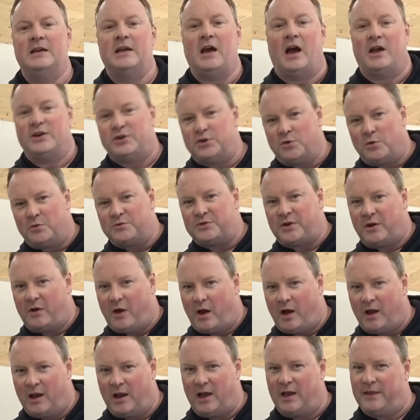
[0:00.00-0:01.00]
I should also
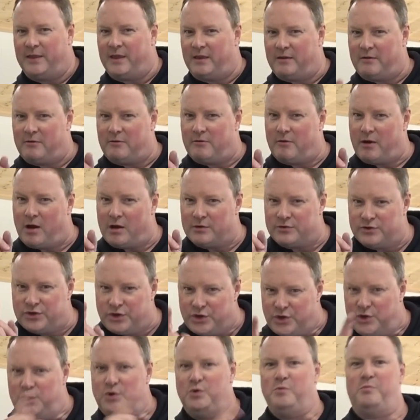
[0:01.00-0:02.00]
highlight that there are
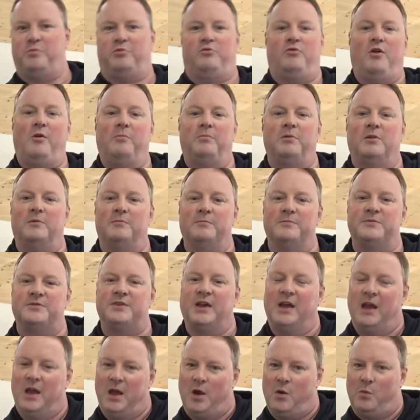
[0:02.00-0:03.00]
two problems
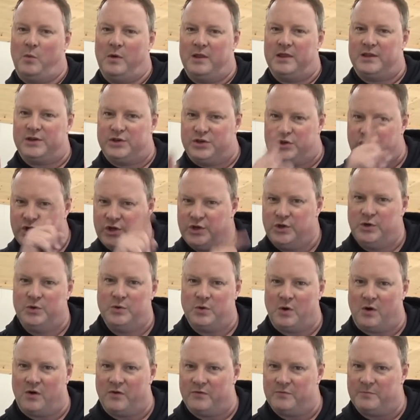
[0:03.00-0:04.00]
with
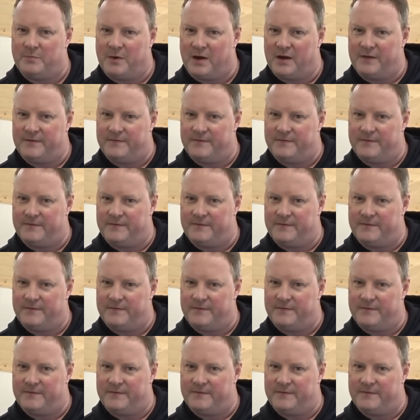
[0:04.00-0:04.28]
two of my